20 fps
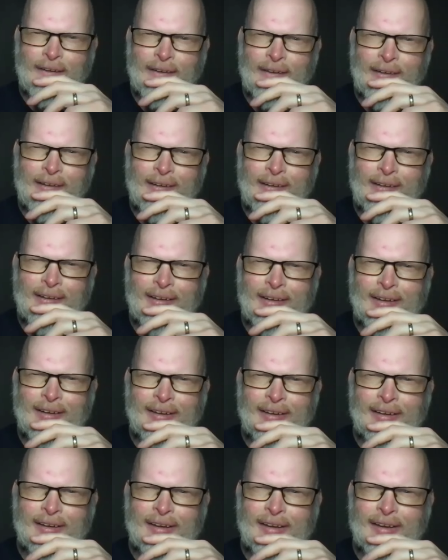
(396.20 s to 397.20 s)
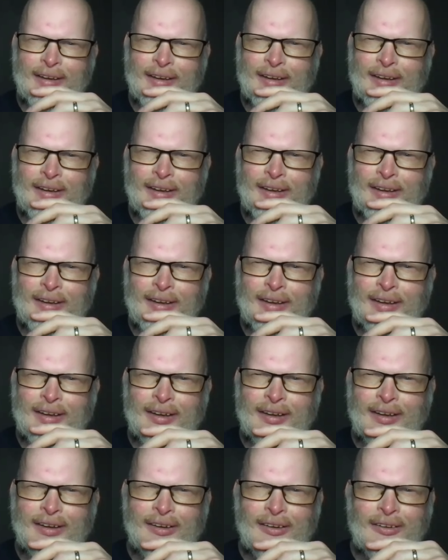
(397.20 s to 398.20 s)
There was a party.
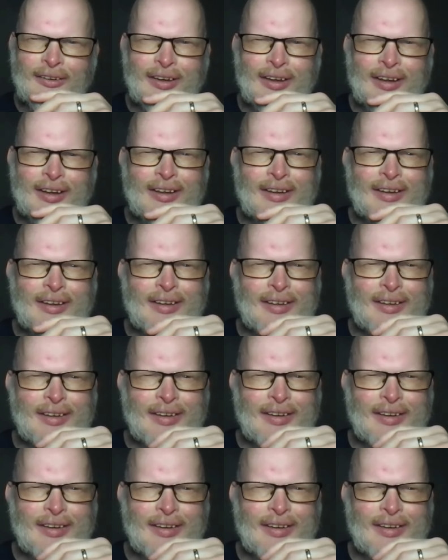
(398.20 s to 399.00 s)
I sat near a young